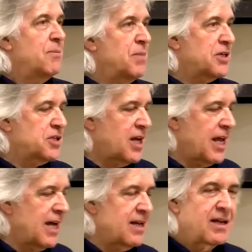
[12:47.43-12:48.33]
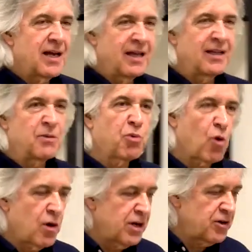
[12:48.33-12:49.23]
mix it again, and then
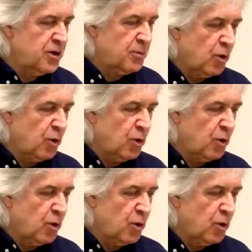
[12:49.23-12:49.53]
pour it into your